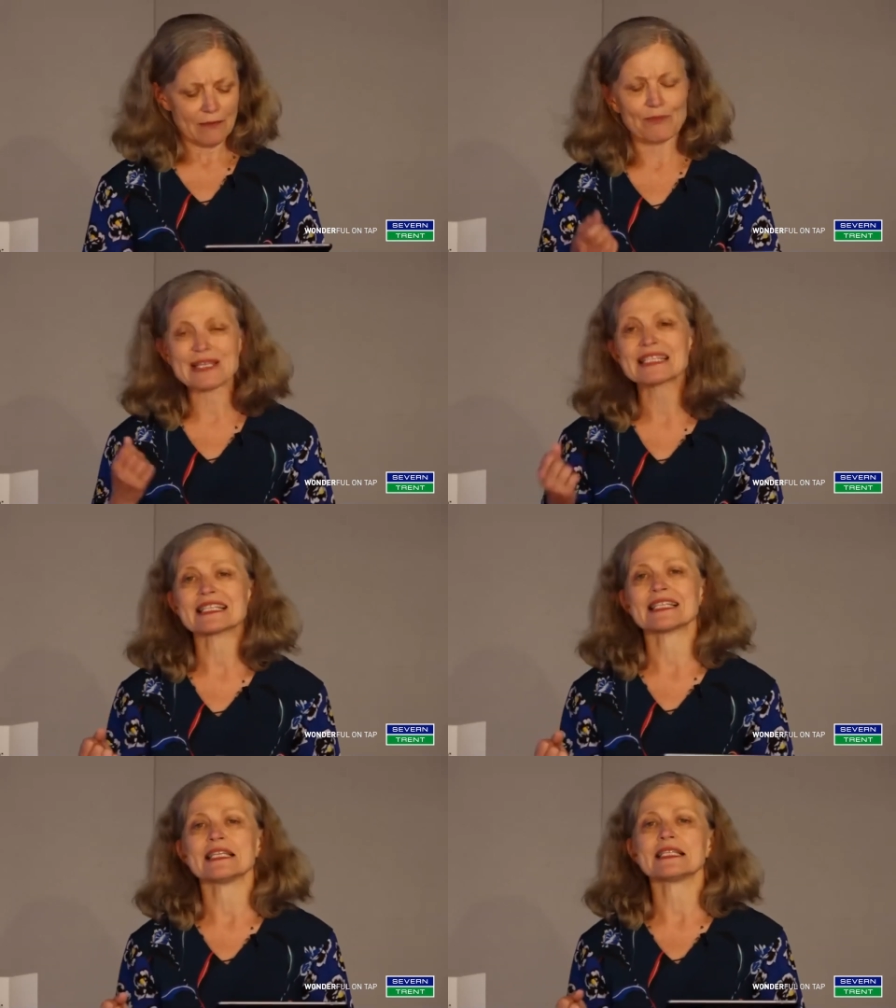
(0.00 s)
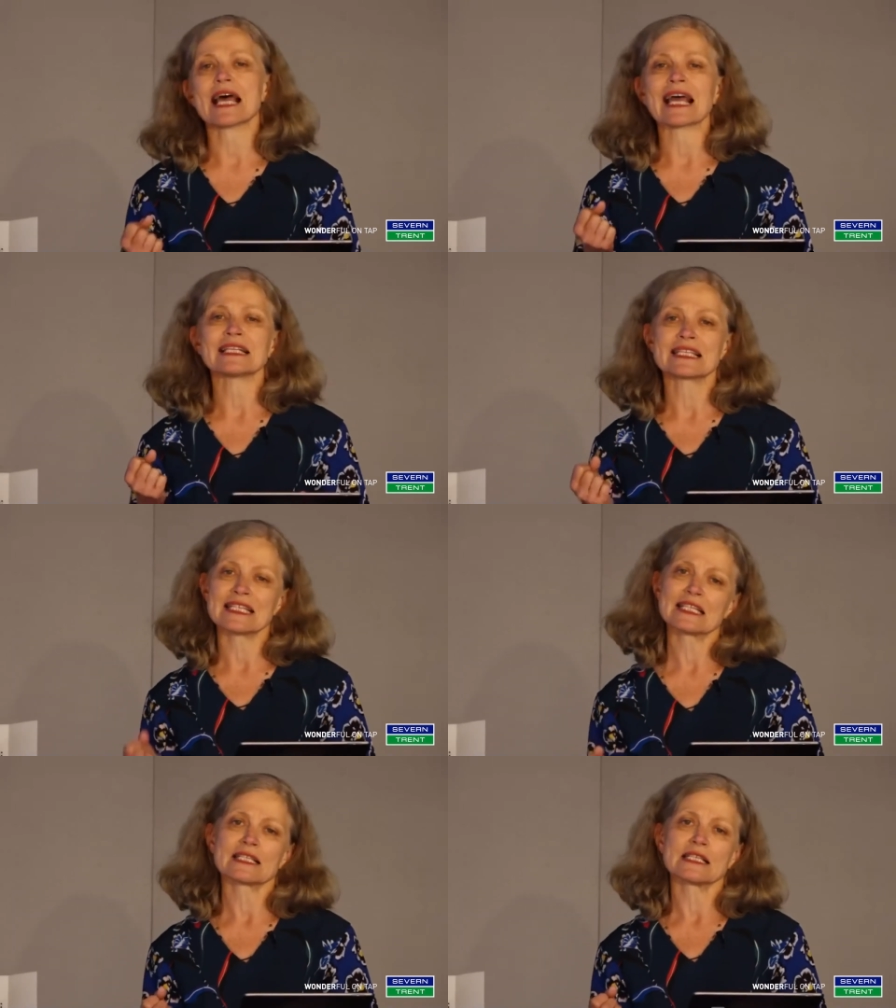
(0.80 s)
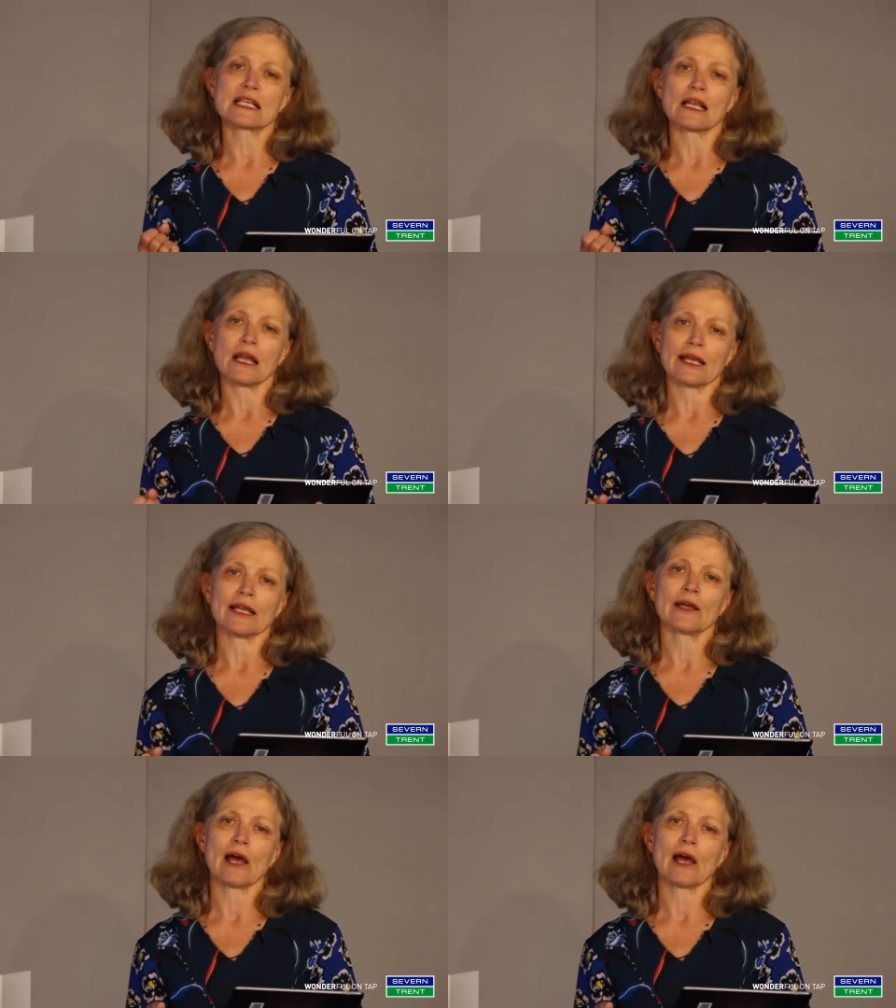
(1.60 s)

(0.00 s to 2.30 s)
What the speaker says: businesses and citizens alike,